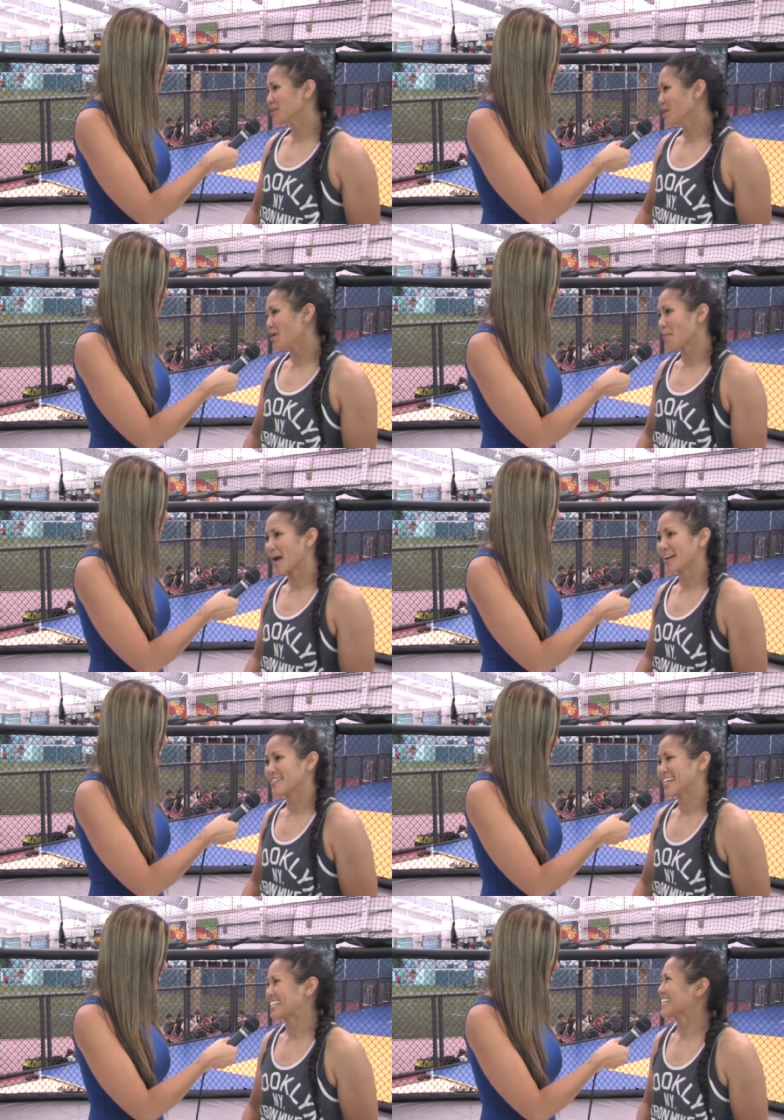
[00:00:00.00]
you know, I'm kind
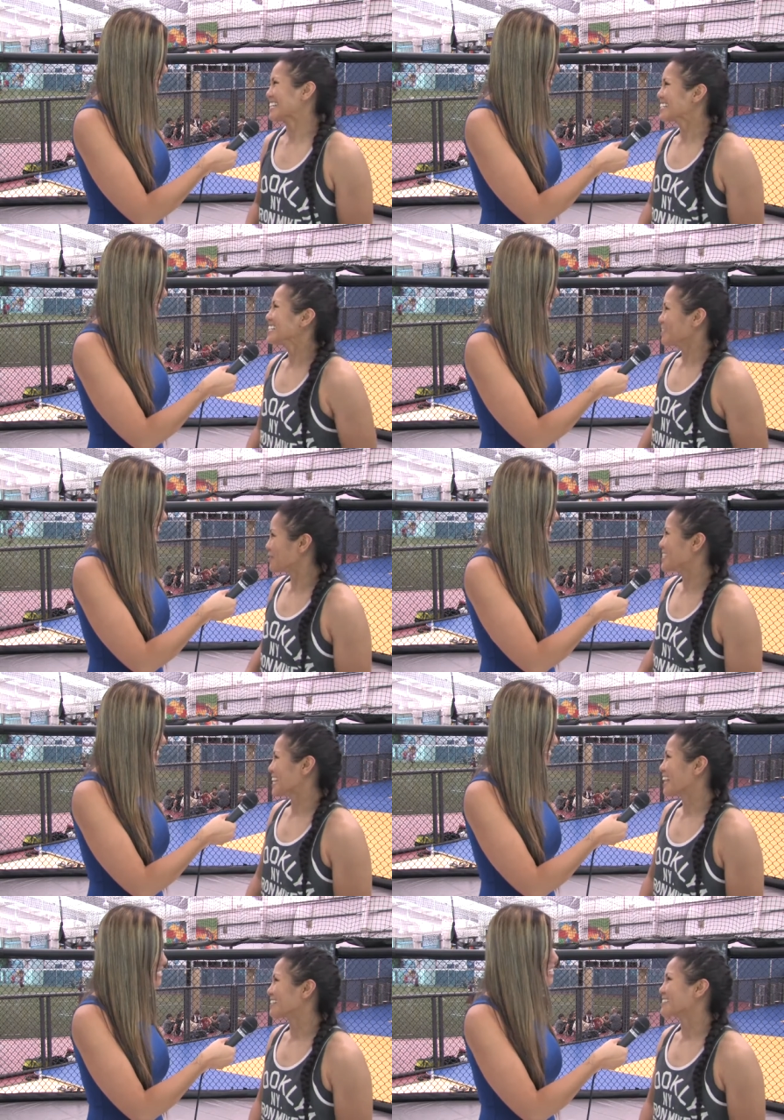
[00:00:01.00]
of taking it one
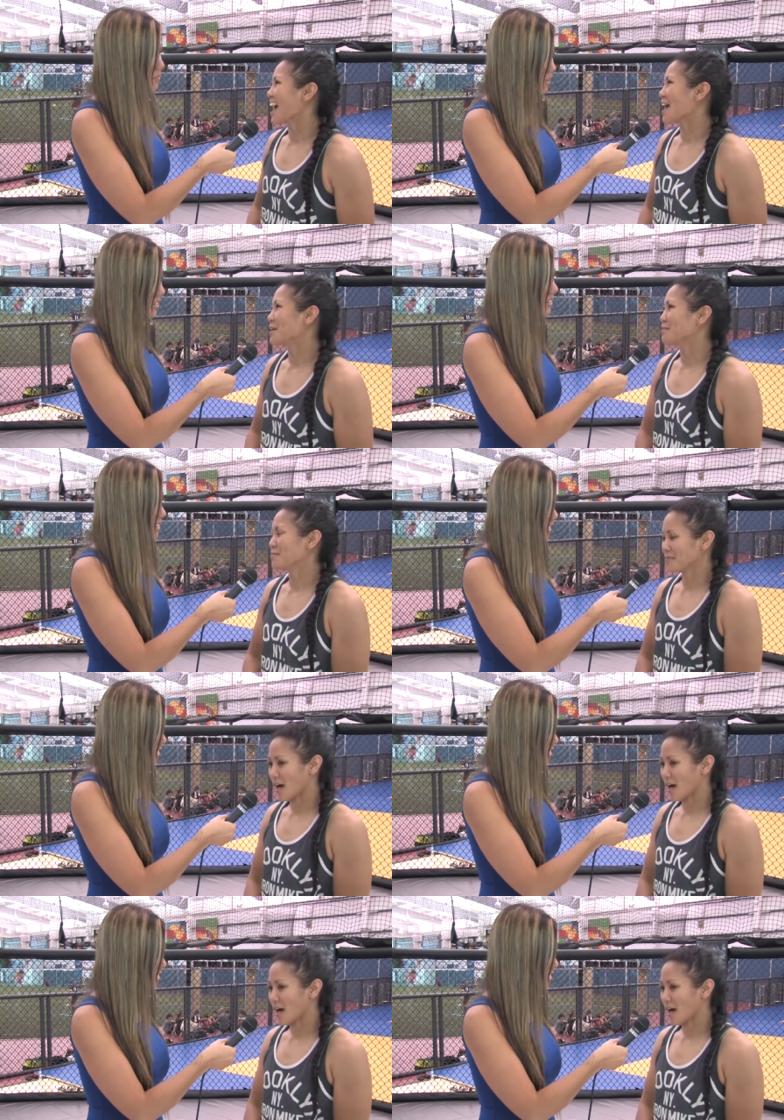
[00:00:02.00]
day at a time.